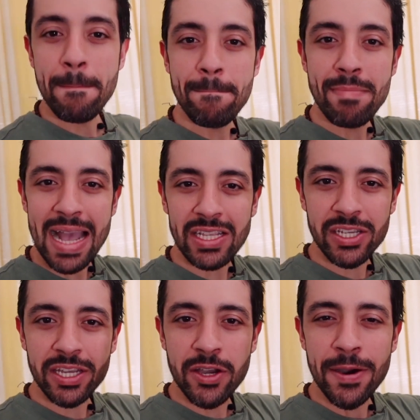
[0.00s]

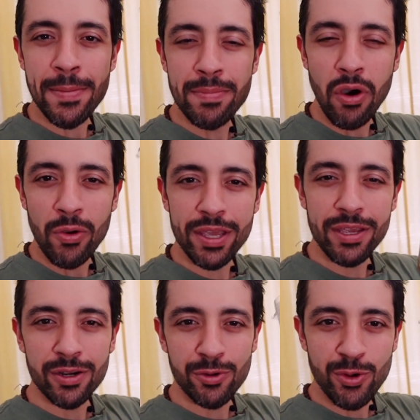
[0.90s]
magic combo
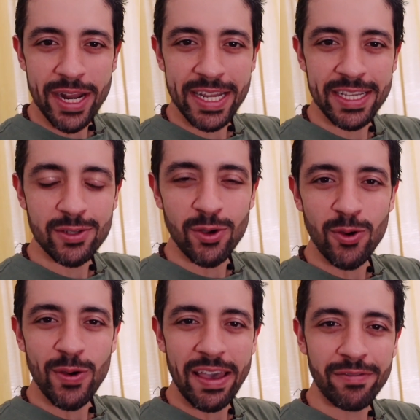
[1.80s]
here ready.
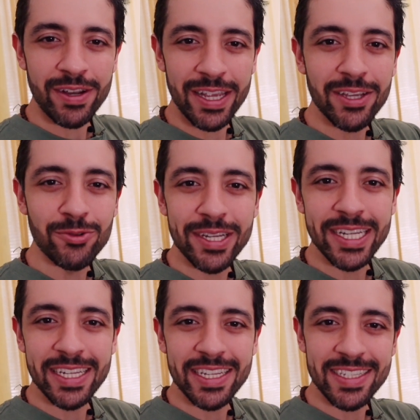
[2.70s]
So every
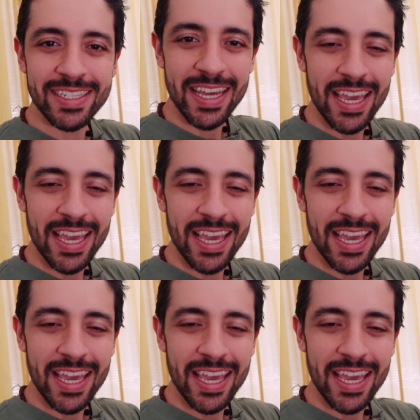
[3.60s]
ingredient is